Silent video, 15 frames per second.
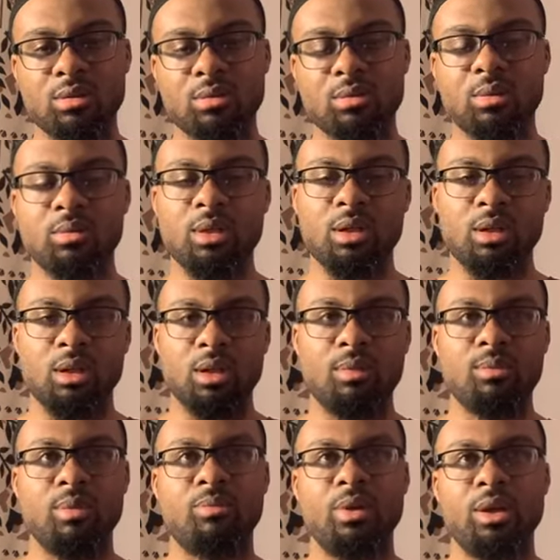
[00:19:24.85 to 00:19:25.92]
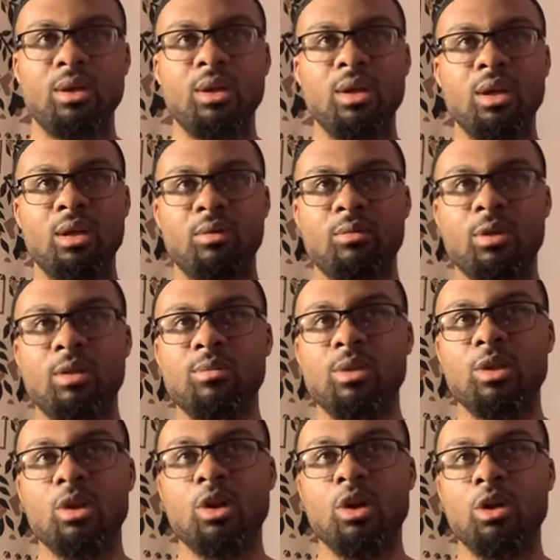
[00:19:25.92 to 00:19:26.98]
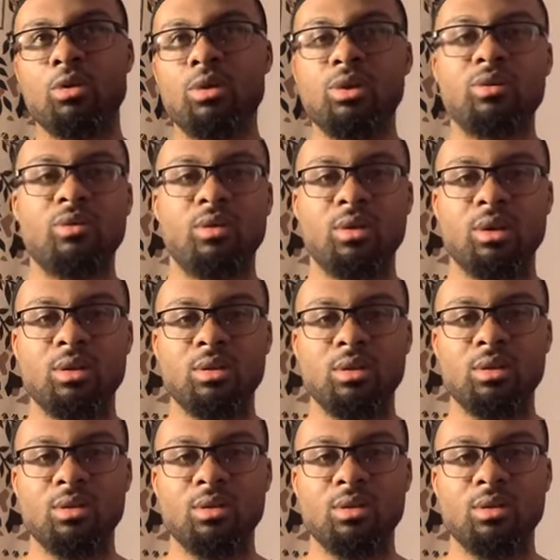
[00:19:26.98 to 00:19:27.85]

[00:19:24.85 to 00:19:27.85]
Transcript: Maybe not incumbent, but it becomes encouraged for us.